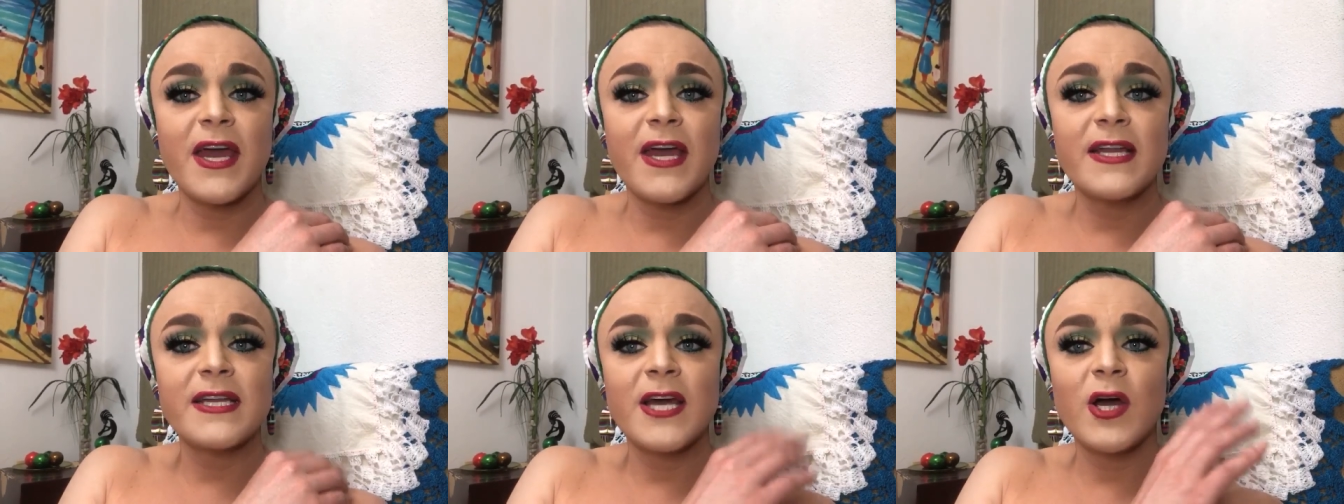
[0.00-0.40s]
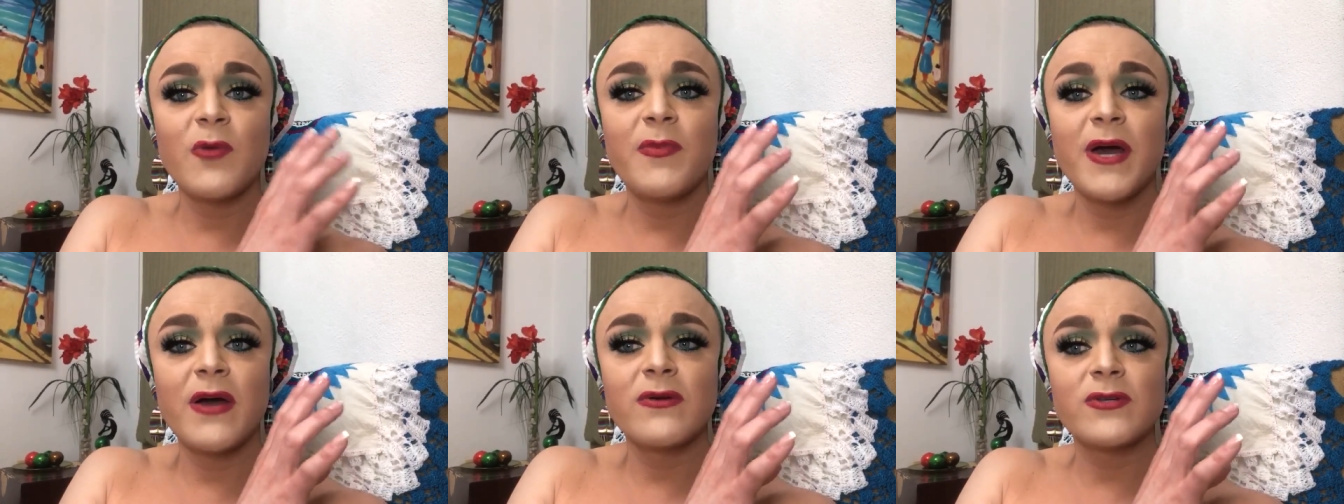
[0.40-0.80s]
and
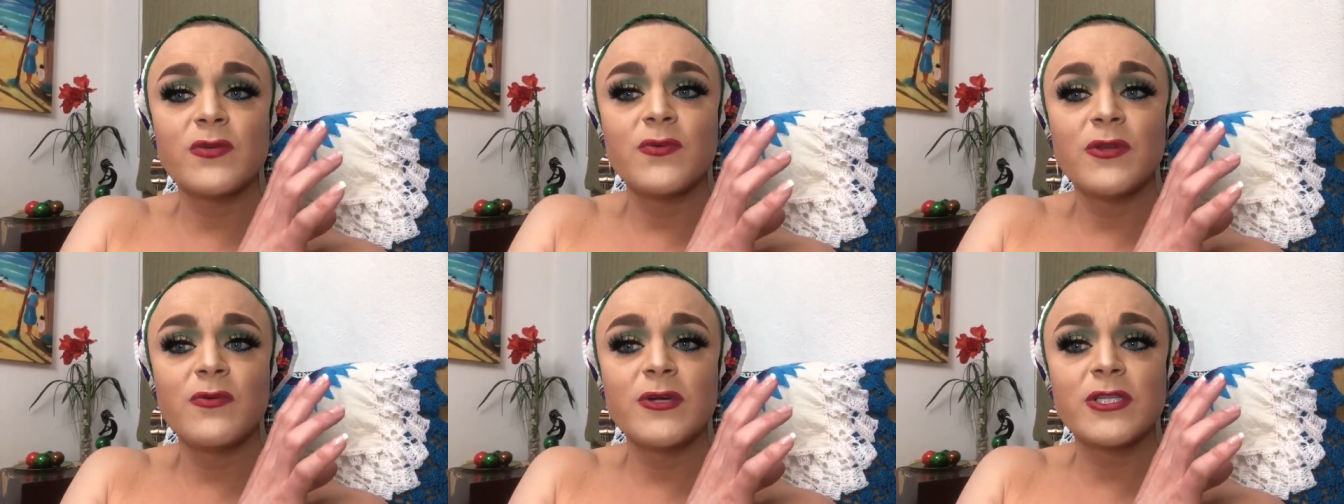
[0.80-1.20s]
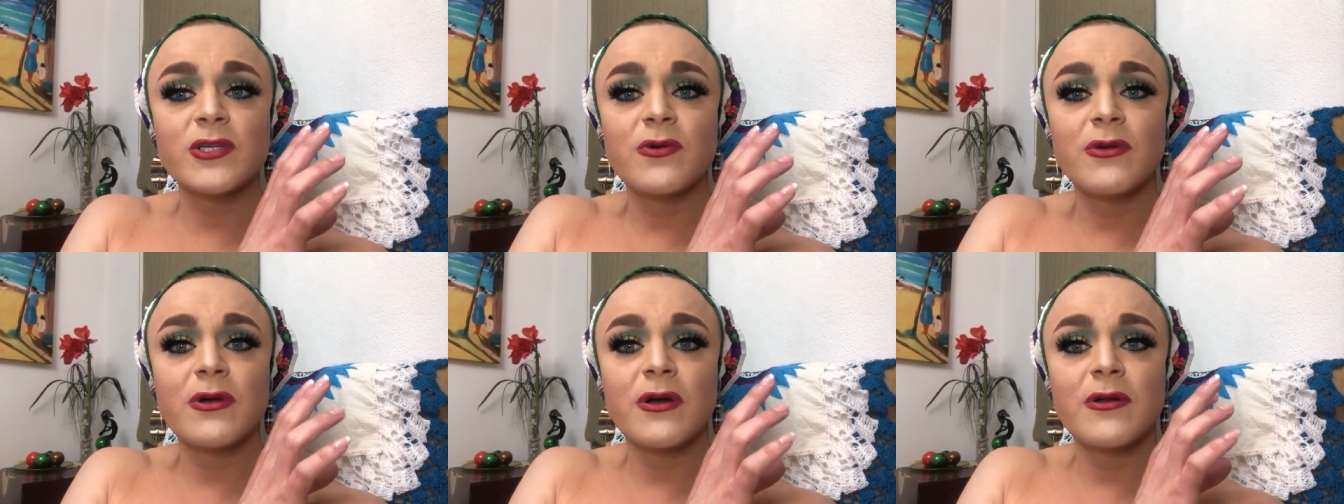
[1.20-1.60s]
help out with what's
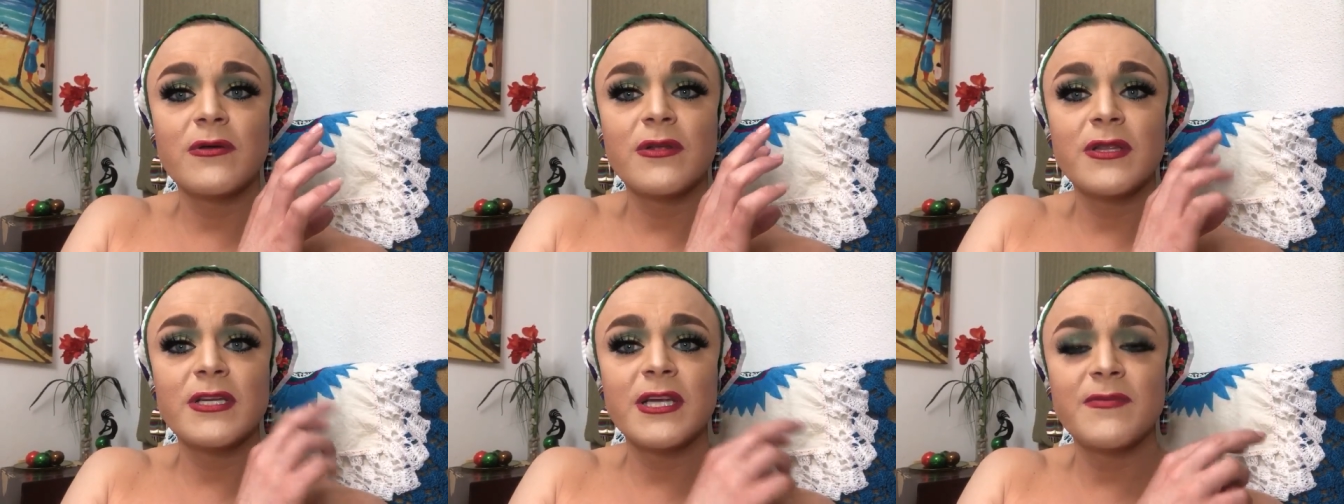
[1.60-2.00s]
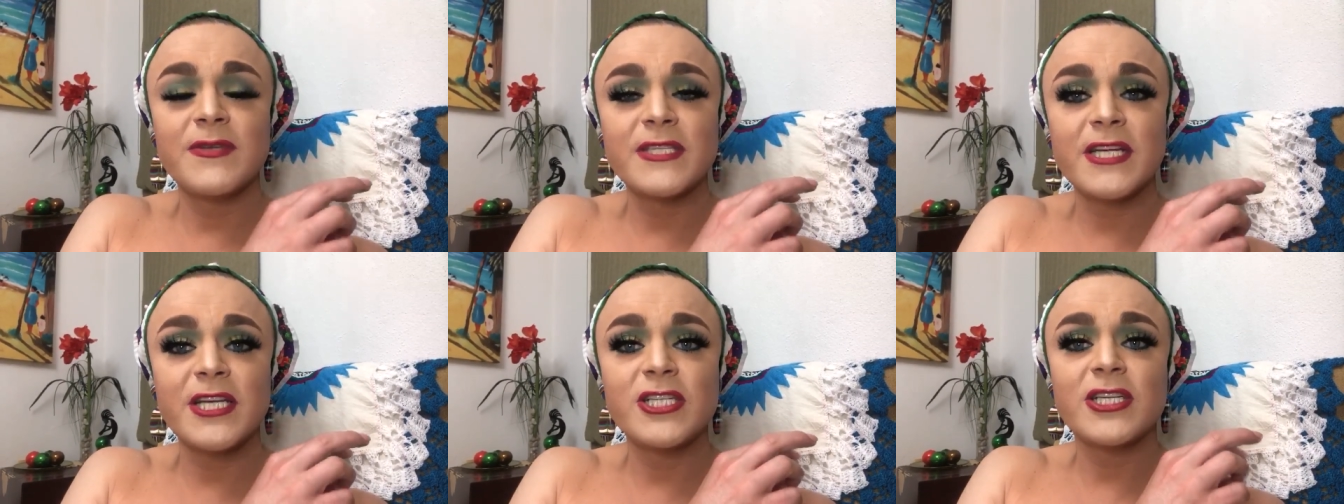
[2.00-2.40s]
going on, the
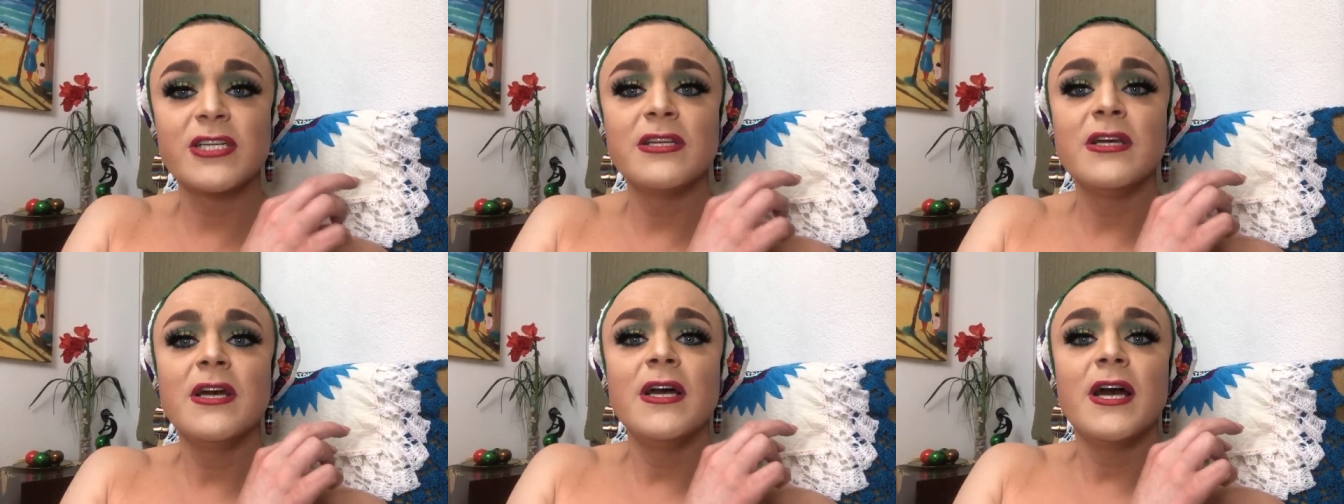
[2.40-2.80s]
devastation